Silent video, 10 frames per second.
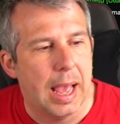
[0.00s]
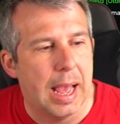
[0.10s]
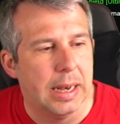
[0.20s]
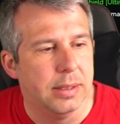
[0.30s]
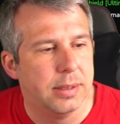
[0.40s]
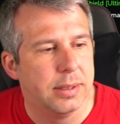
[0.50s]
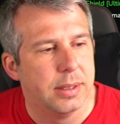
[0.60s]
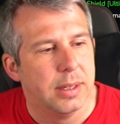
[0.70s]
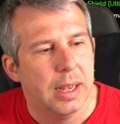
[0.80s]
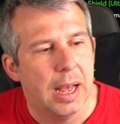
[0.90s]
and
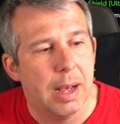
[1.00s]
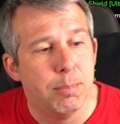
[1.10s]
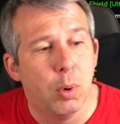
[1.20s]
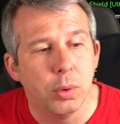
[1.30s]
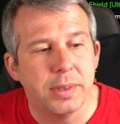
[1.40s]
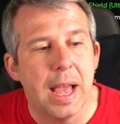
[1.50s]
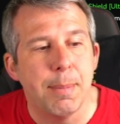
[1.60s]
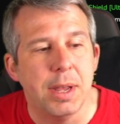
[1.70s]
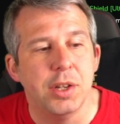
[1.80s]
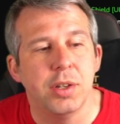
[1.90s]
more
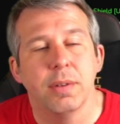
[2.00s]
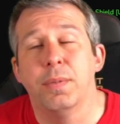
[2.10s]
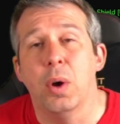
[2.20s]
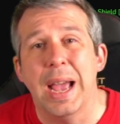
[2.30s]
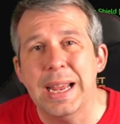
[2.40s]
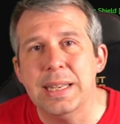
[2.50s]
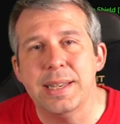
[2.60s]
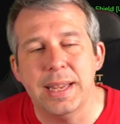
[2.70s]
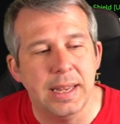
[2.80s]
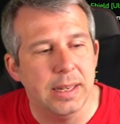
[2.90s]
damage for
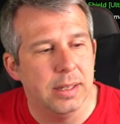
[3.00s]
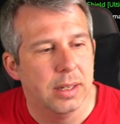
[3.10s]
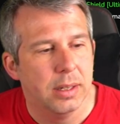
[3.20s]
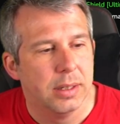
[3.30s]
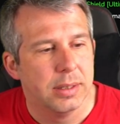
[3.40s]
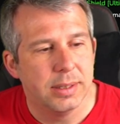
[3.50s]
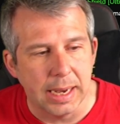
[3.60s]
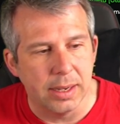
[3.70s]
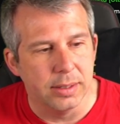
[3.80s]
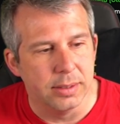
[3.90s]
18
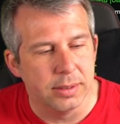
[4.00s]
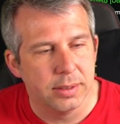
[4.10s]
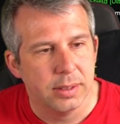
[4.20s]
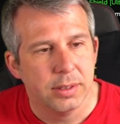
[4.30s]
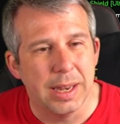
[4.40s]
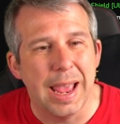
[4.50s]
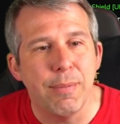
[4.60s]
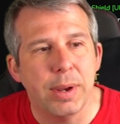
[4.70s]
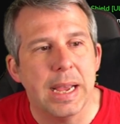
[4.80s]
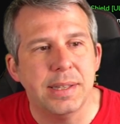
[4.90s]
seconds. So
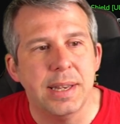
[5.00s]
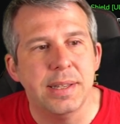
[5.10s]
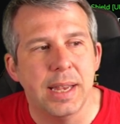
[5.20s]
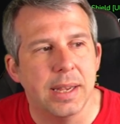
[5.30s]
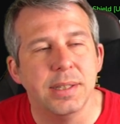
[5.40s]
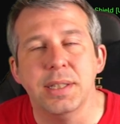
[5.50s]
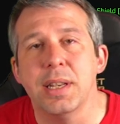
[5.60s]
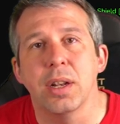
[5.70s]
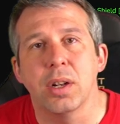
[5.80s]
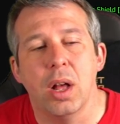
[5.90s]
every 18 seconds, he's
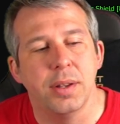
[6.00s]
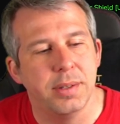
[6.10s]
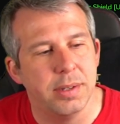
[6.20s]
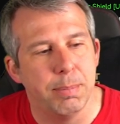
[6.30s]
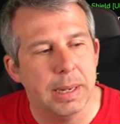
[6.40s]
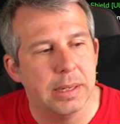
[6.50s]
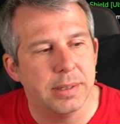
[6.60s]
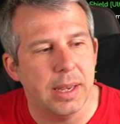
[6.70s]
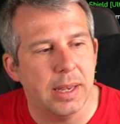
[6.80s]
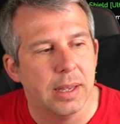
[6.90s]
going to cast this
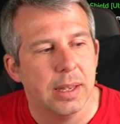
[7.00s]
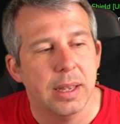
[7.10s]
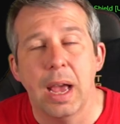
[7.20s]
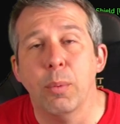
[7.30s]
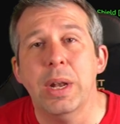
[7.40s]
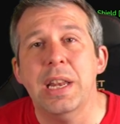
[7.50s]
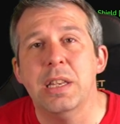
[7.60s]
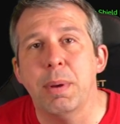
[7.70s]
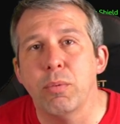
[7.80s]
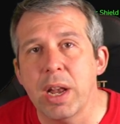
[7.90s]
ability, and we need
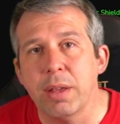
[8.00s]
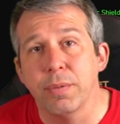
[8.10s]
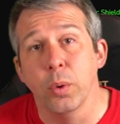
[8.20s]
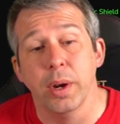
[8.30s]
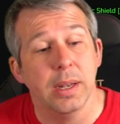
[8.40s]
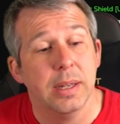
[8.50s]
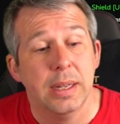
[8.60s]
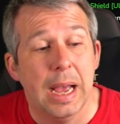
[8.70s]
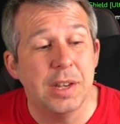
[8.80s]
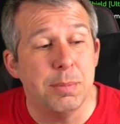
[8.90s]
to be ready for it.
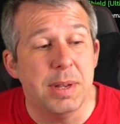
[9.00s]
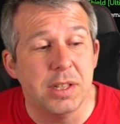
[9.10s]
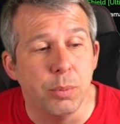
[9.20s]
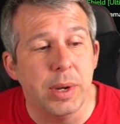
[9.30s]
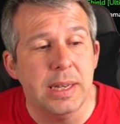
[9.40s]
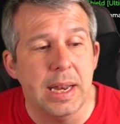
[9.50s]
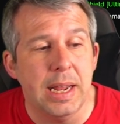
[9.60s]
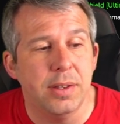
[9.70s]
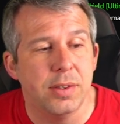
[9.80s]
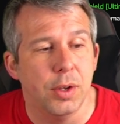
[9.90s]
Actually means that we
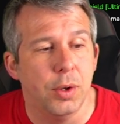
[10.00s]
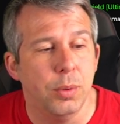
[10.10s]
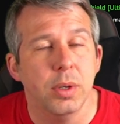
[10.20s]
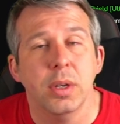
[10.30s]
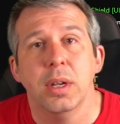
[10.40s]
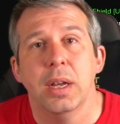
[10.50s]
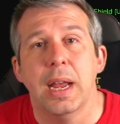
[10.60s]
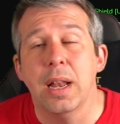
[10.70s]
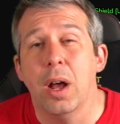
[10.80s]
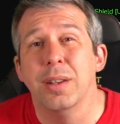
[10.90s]
need to
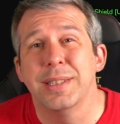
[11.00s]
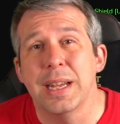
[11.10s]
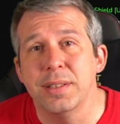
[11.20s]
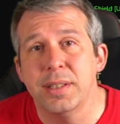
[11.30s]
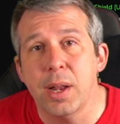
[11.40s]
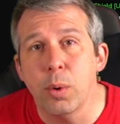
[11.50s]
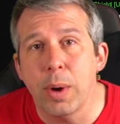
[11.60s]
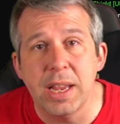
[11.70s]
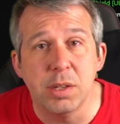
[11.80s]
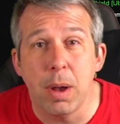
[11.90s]
enhance our skill
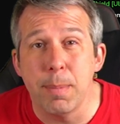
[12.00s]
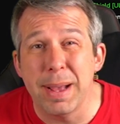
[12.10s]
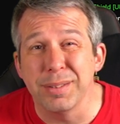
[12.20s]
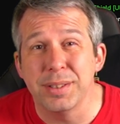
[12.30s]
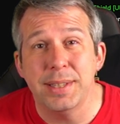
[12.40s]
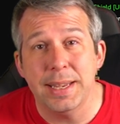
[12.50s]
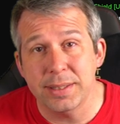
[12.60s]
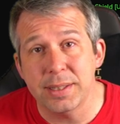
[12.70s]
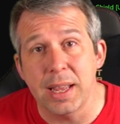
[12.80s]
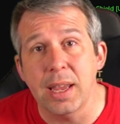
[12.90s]
haste by about
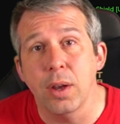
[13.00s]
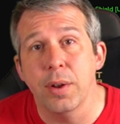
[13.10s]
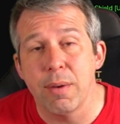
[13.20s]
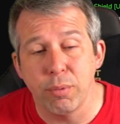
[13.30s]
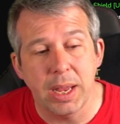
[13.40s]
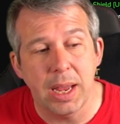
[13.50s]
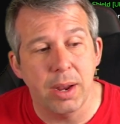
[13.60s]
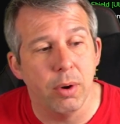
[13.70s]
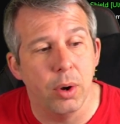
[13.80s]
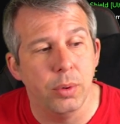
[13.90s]
60 on every
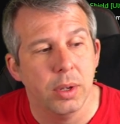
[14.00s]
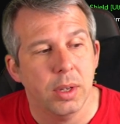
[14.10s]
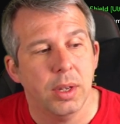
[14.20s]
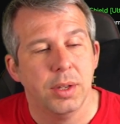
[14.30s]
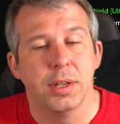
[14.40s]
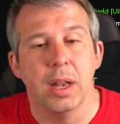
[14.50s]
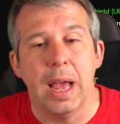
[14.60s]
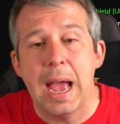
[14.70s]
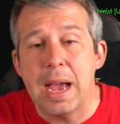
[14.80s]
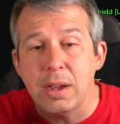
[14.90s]
hero so that